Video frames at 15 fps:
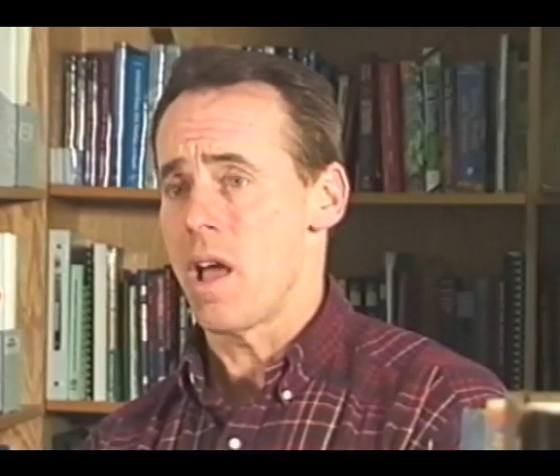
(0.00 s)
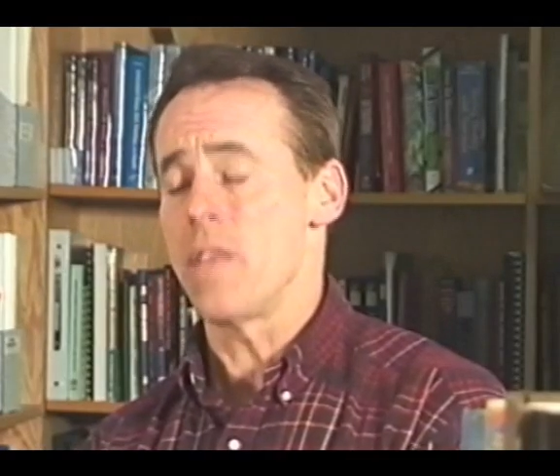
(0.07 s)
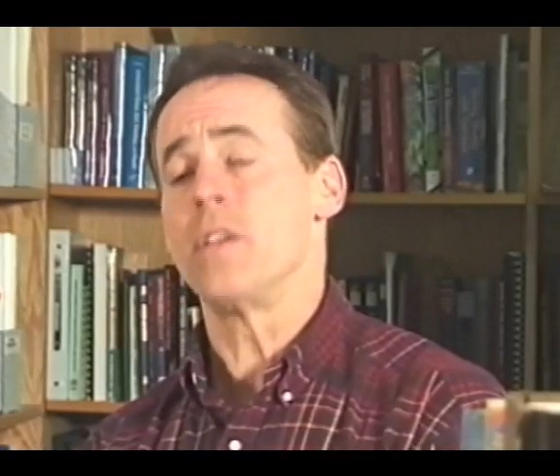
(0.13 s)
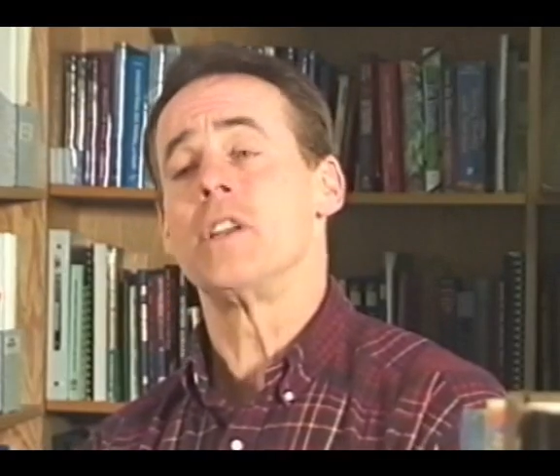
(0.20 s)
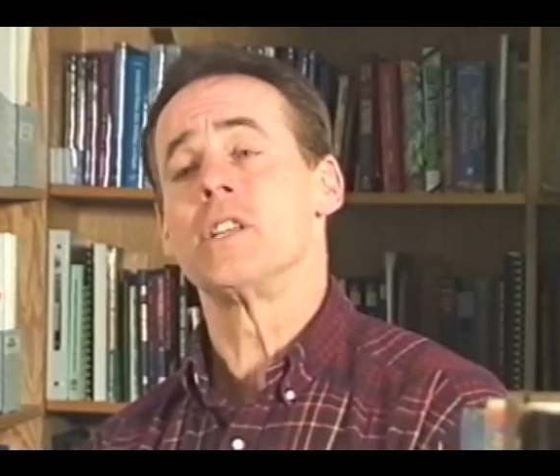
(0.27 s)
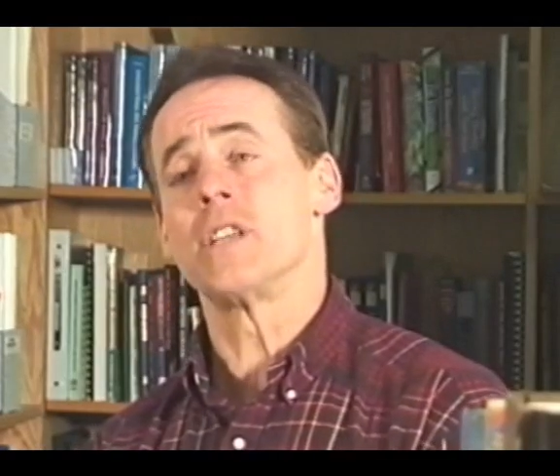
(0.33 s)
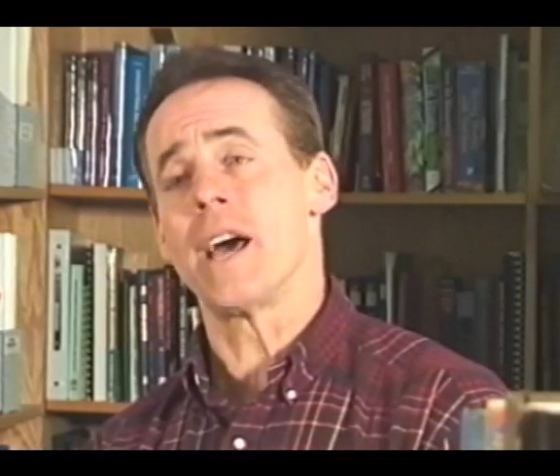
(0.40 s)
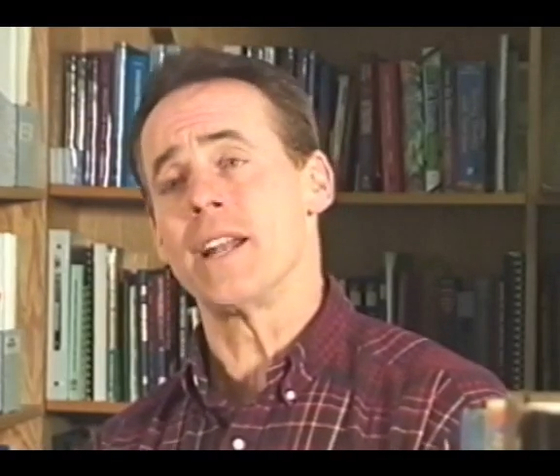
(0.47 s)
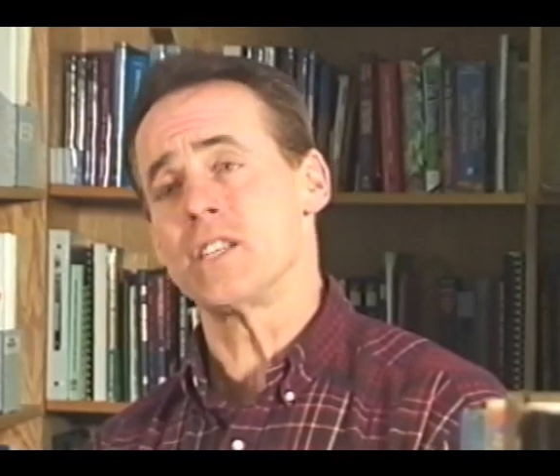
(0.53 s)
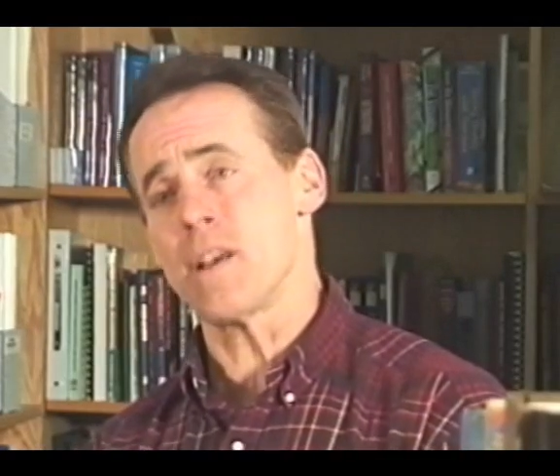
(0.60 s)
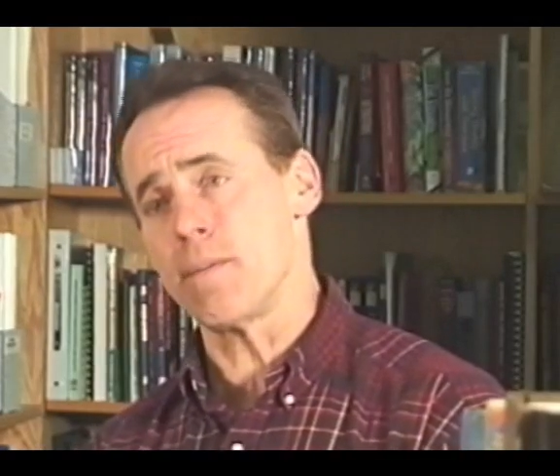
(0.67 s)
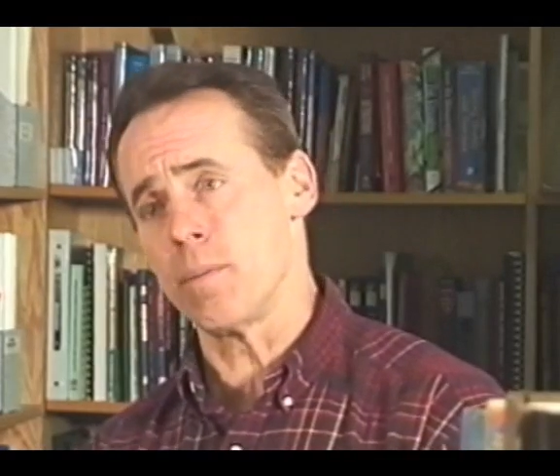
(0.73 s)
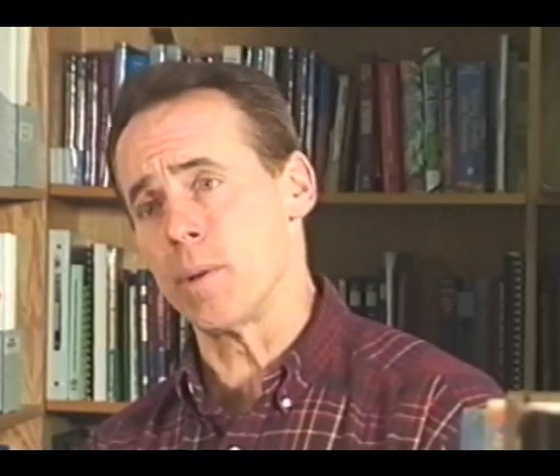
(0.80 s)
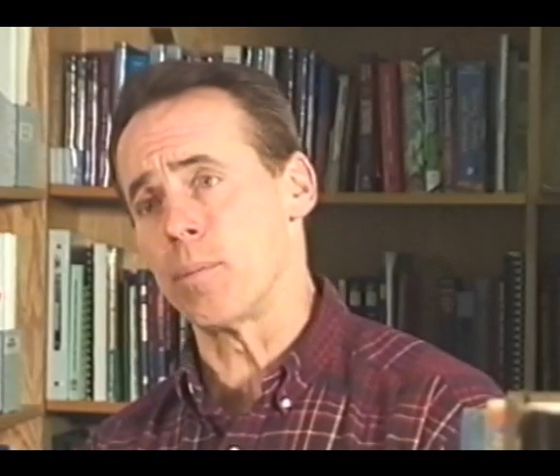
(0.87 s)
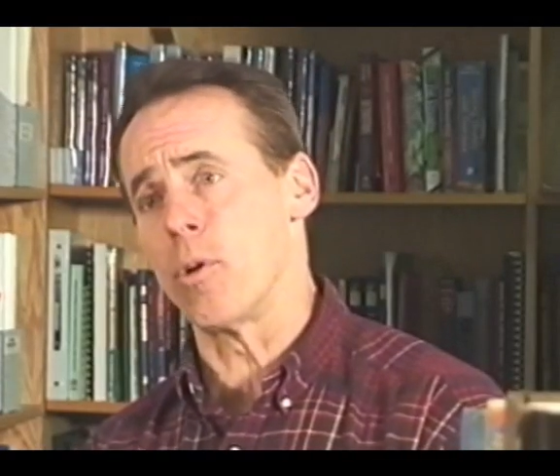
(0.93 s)
And then design a
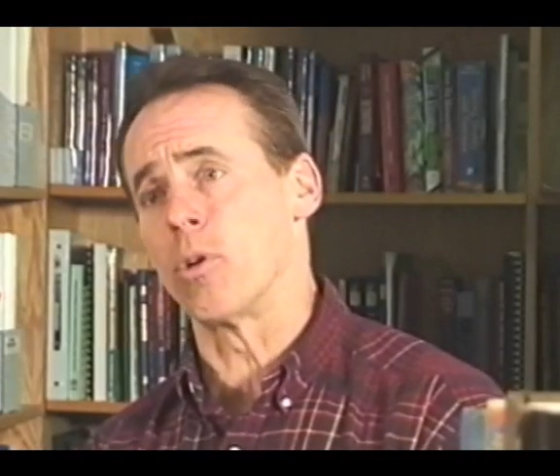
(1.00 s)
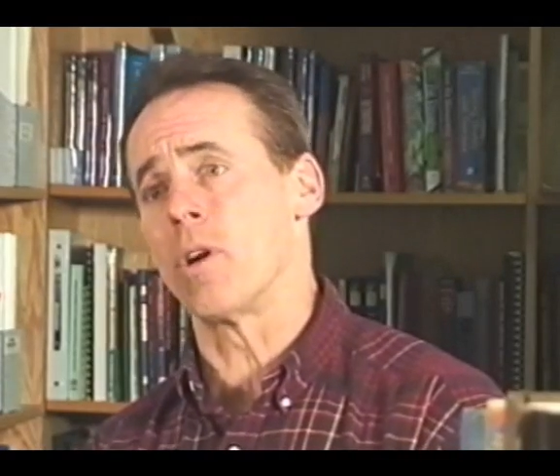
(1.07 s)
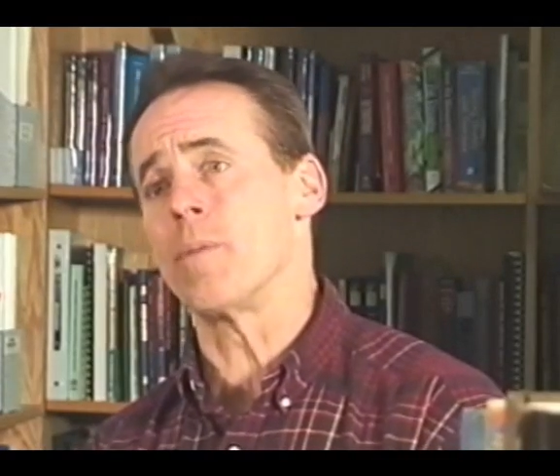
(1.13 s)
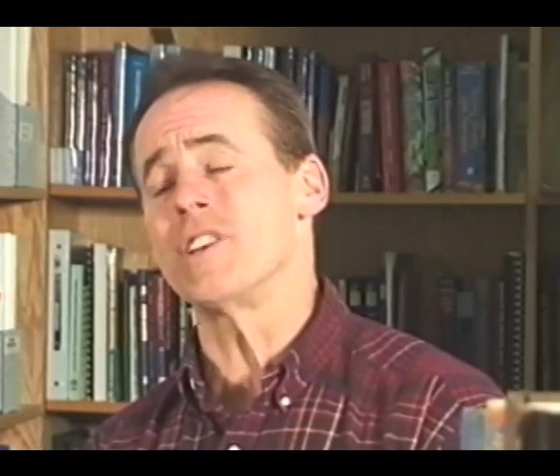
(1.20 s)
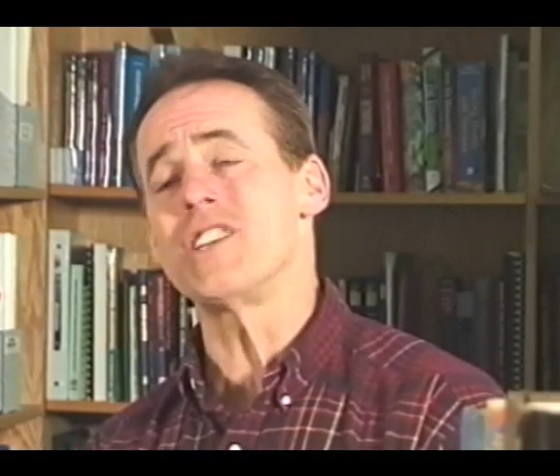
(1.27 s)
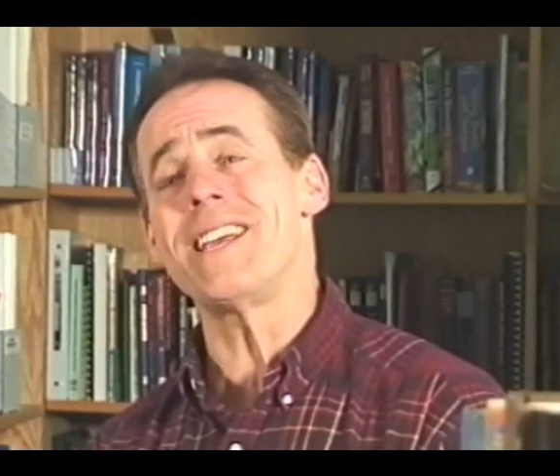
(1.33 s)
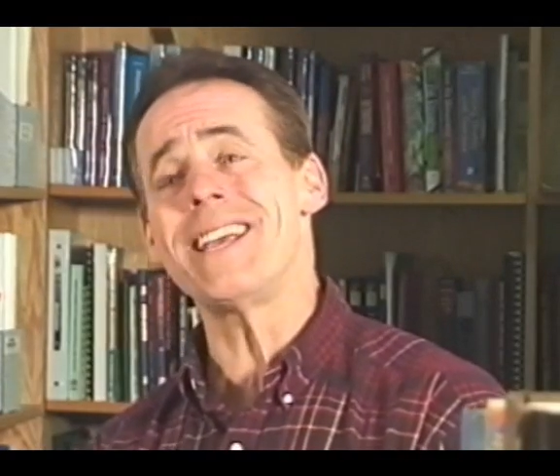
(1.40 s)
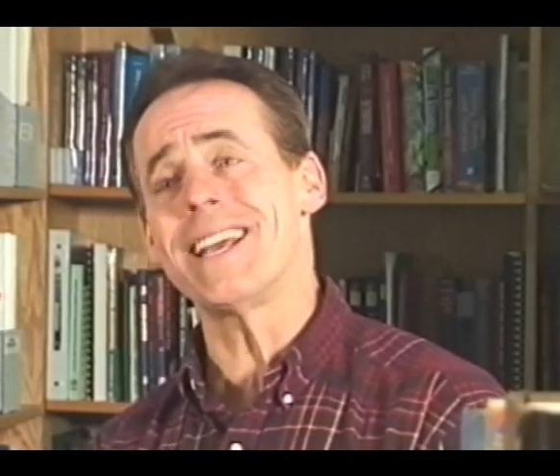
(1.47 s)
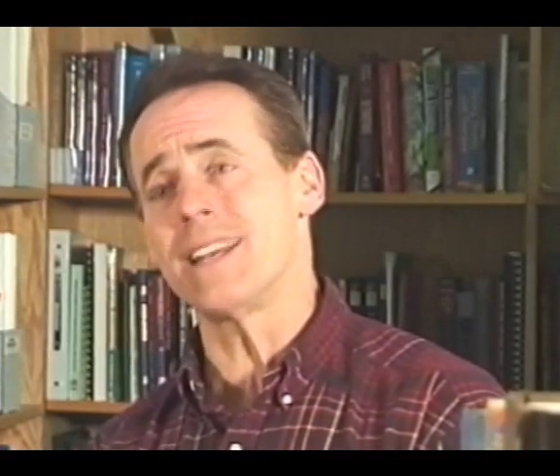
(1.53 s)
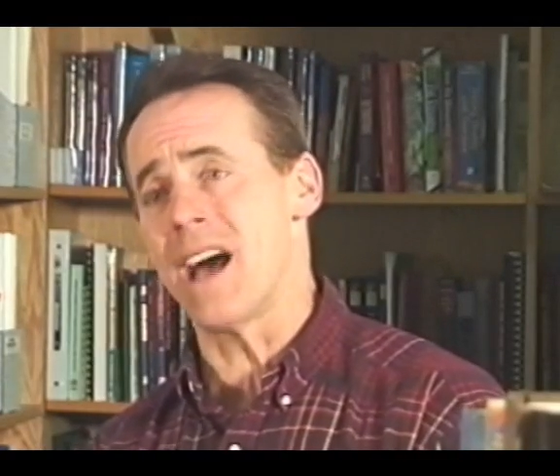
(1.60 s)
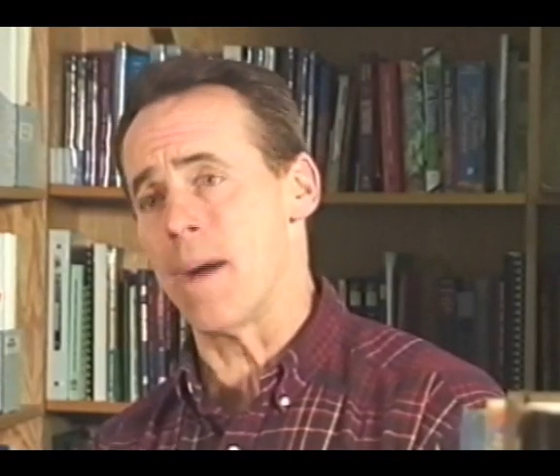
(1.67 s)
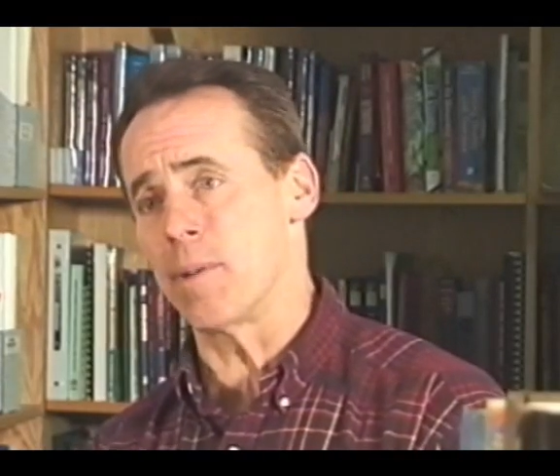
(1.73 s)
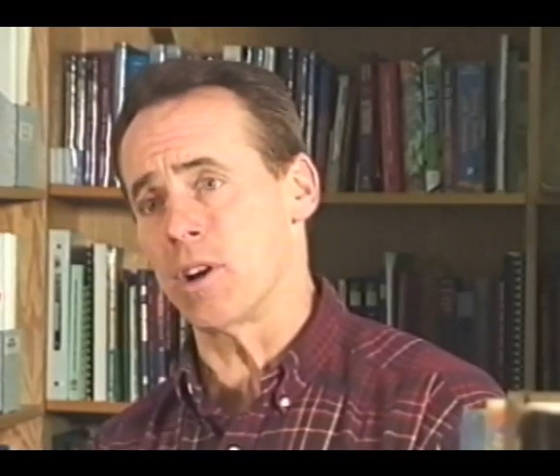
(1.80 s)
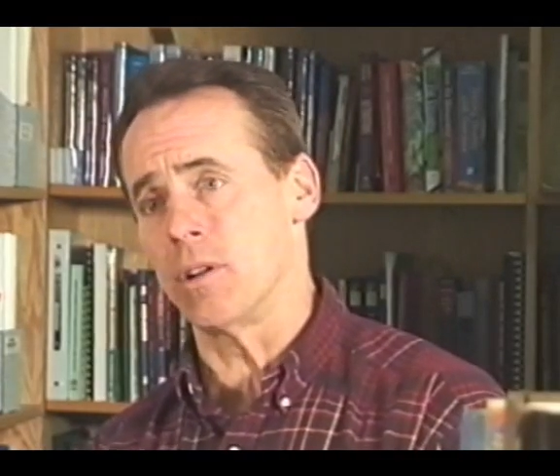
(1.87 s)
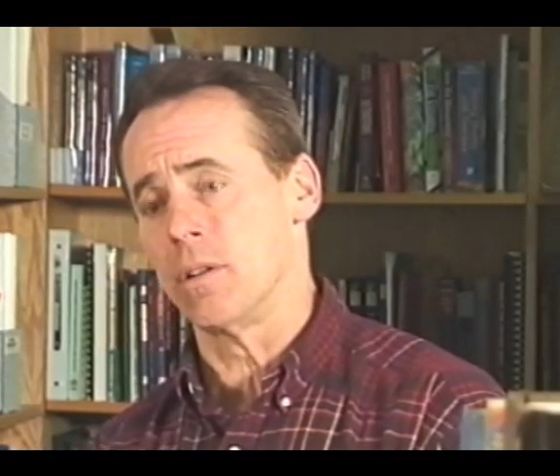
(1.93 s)
supplement program that's
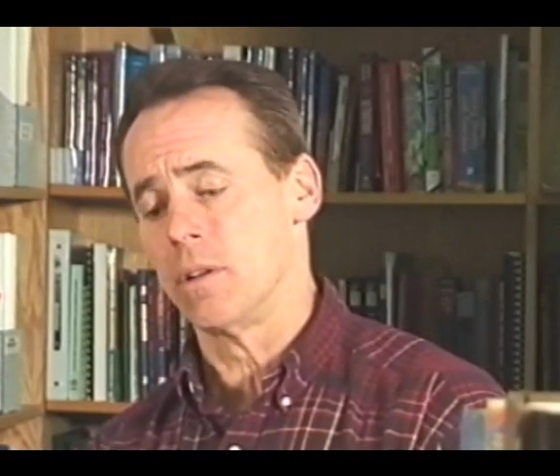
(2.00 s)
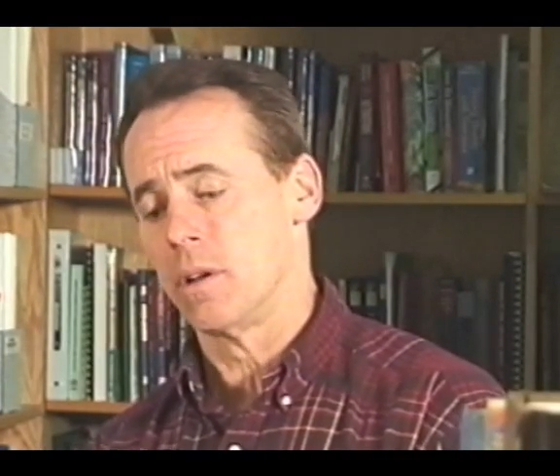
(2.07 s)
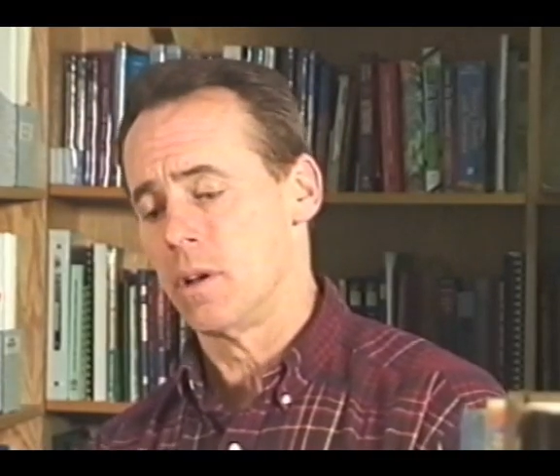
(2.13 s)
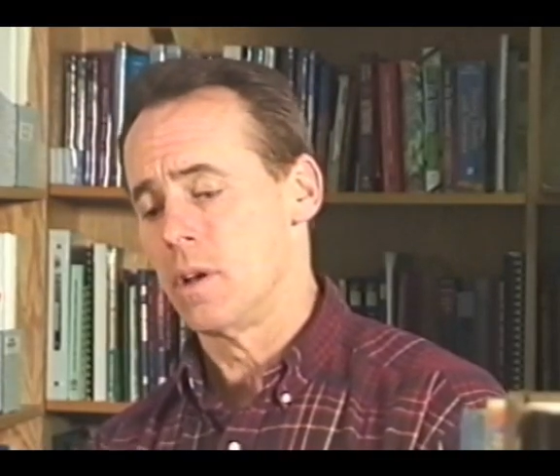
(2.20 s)
economical,